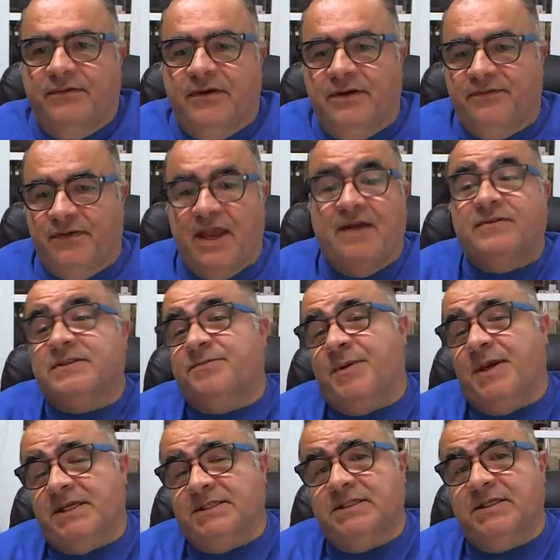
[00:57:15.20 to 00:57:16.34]
if you have the
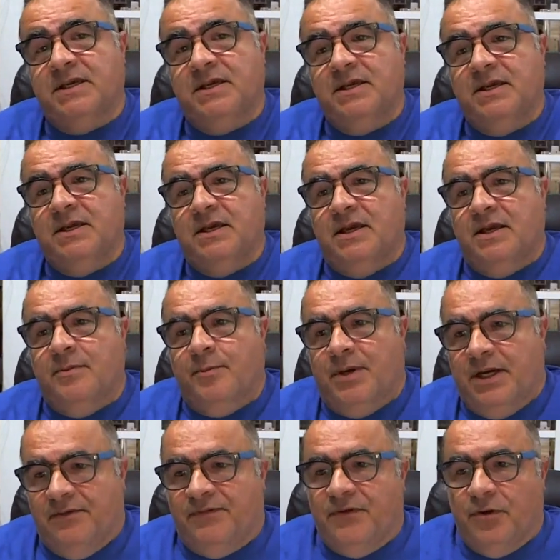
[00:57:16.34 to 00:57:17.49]
space. But
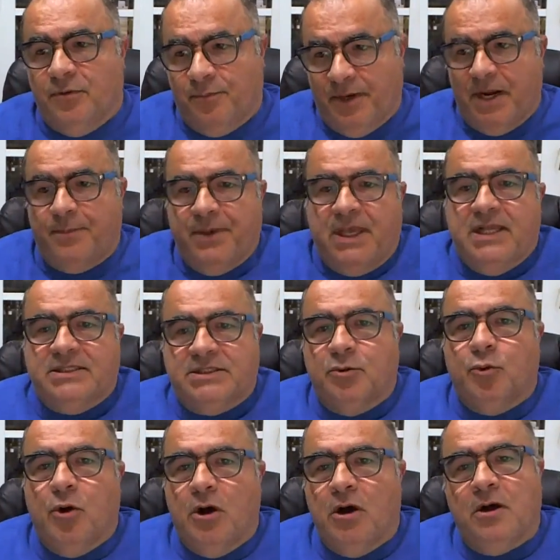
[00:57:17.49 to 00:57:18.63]
if you're butt up against the
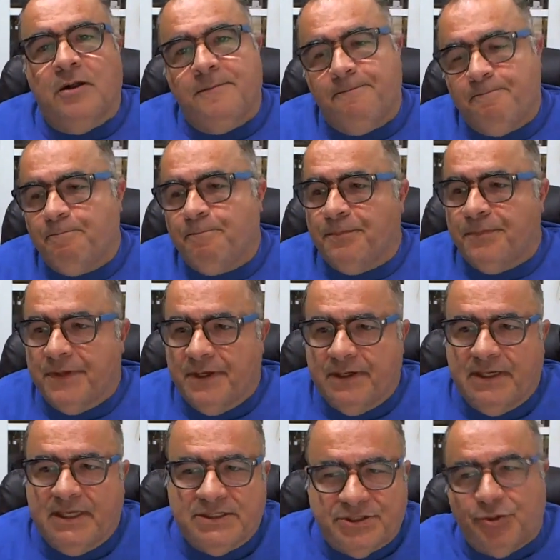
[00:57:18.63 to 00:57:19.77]
wall,
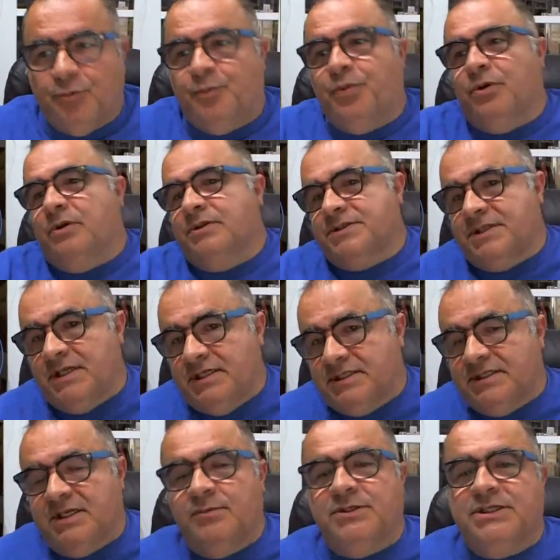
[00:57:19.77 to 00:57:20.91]
unless you pull the
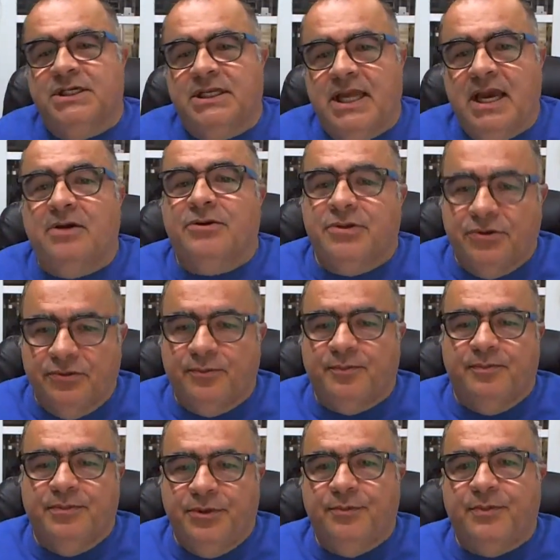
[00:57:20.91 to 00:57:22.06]
CNC machine out, you
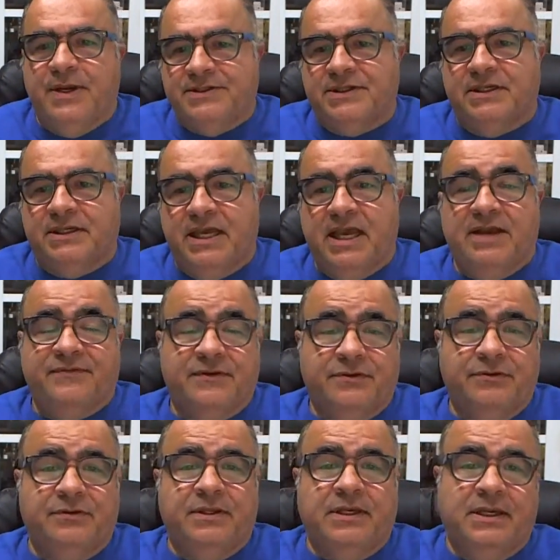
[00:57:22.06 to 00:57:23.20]
basically have to
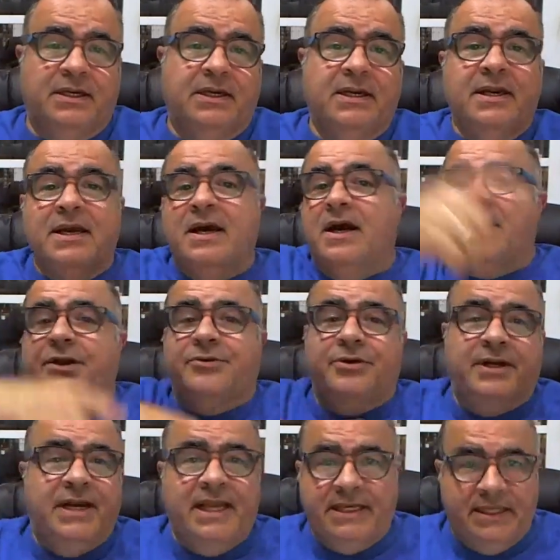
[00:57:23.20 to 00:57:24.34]
do the
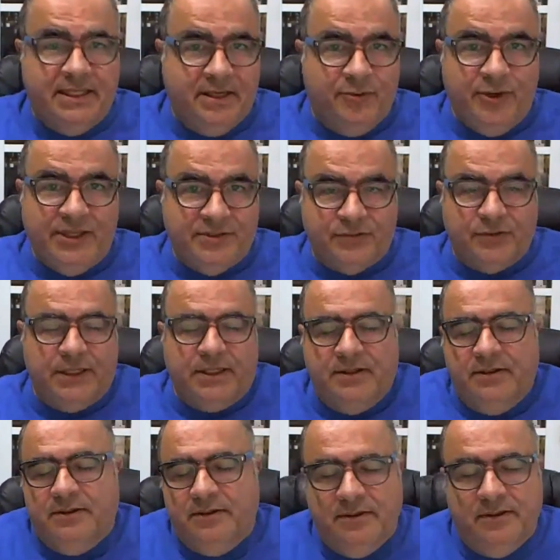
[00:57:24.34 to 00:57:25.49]
180-degree
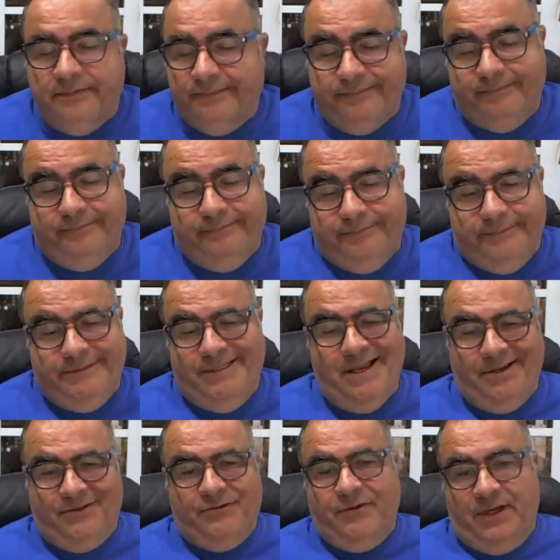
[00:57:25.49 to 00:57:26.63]
trick. If it's not a
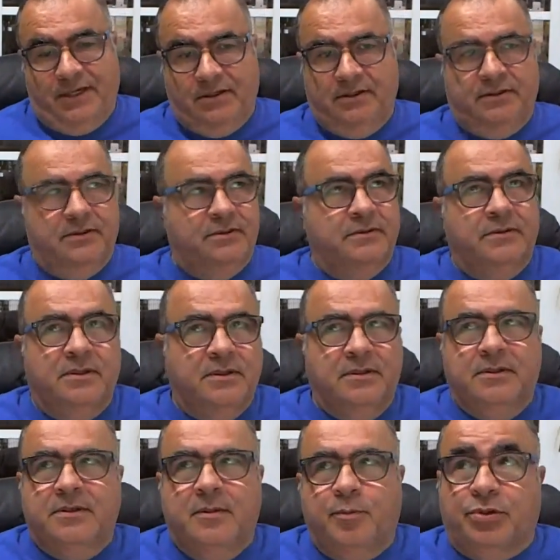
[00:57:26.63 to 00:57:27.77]
trick,
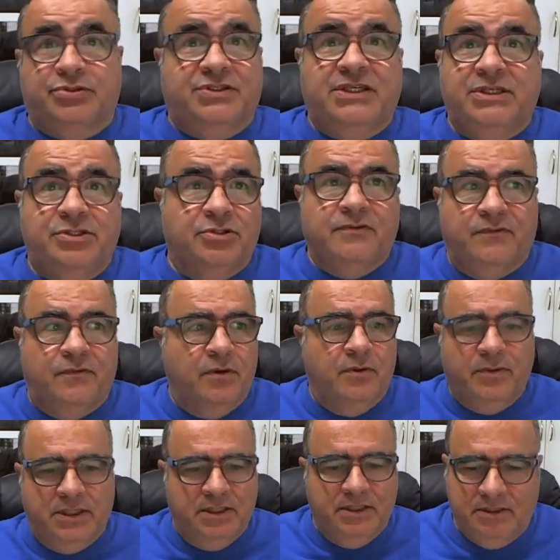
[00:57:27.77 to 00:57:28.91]
procedure,
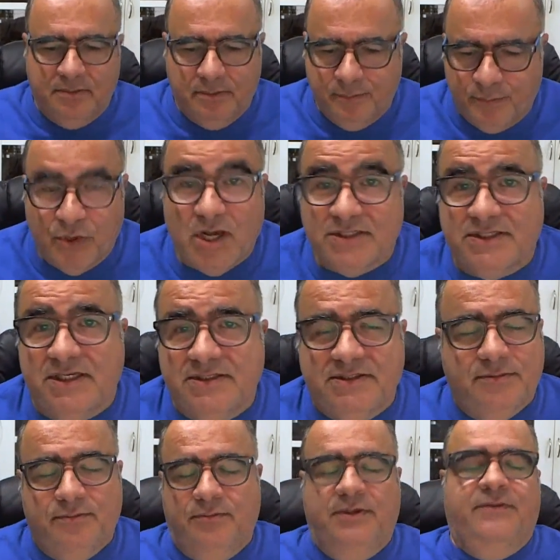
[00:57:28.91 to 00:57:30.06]
formula, process,
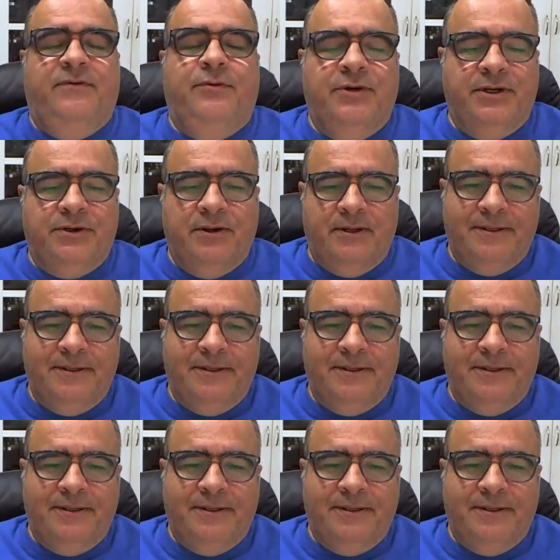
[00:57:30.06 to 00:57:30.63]
whatever you want to call